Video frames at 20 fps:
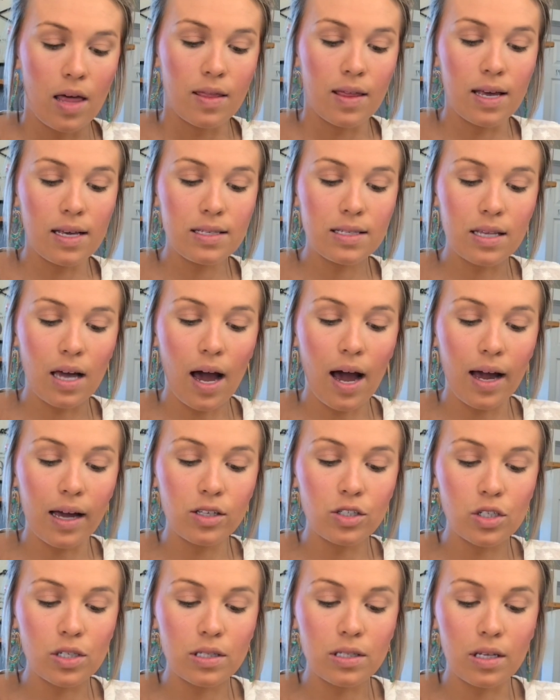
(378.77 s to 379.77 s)
This,
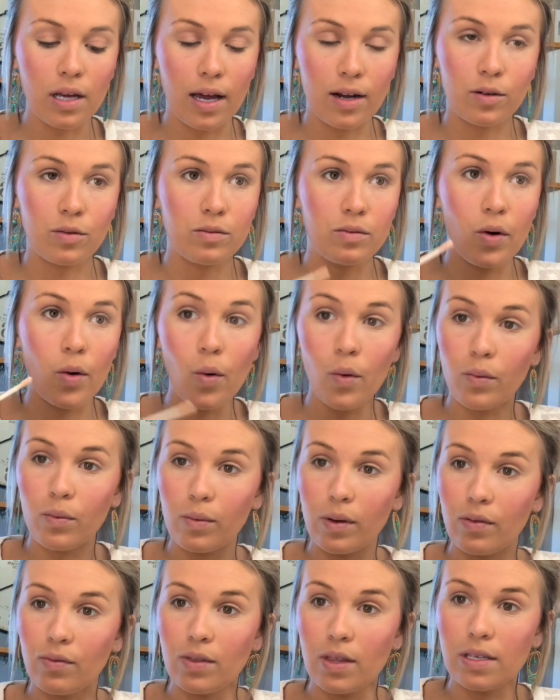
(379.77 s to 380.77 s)
I don't know
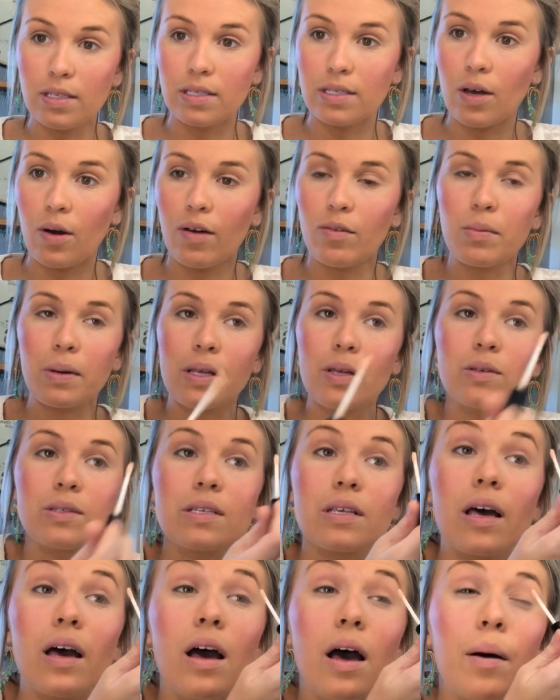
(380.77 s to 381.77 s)
if this is how everybody
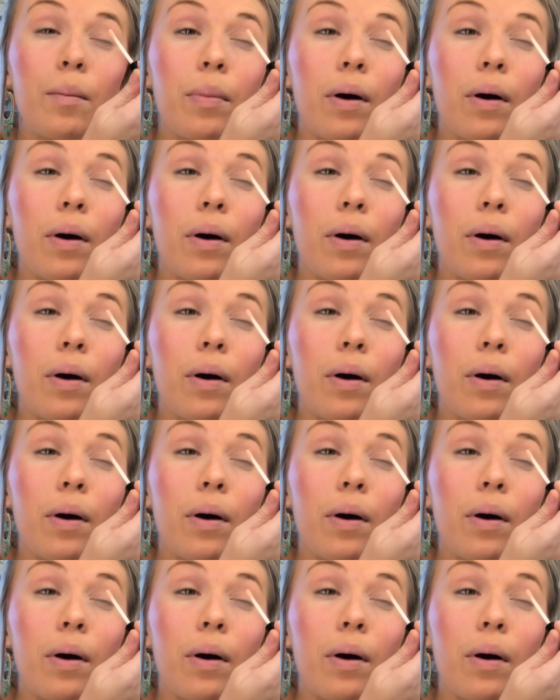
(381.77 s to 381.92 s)
uses it,